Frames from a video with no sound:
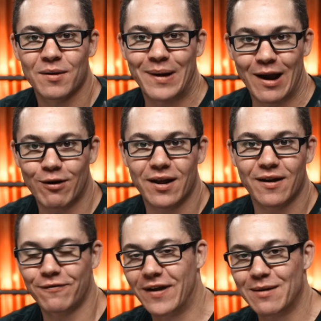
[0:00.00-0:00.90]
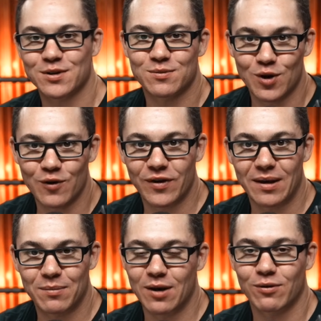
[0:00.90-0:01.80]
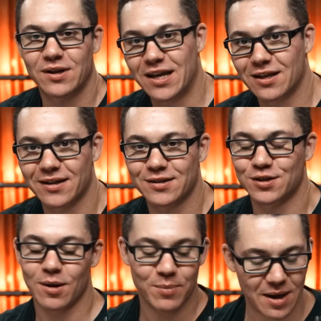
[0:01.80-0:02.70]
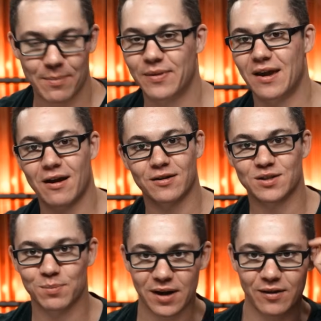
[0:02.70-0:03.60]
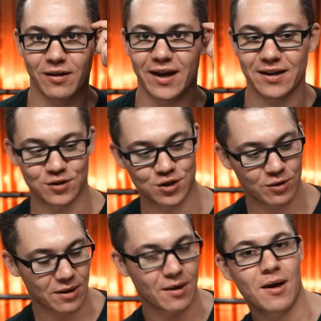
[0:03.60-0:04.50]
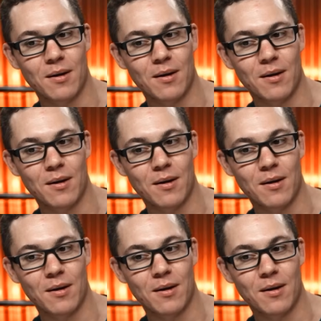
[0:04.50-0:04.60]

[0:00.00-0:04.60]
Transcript: parroting a famous movie and being ridiculous and jumping up in the air and splitting their legs and shooting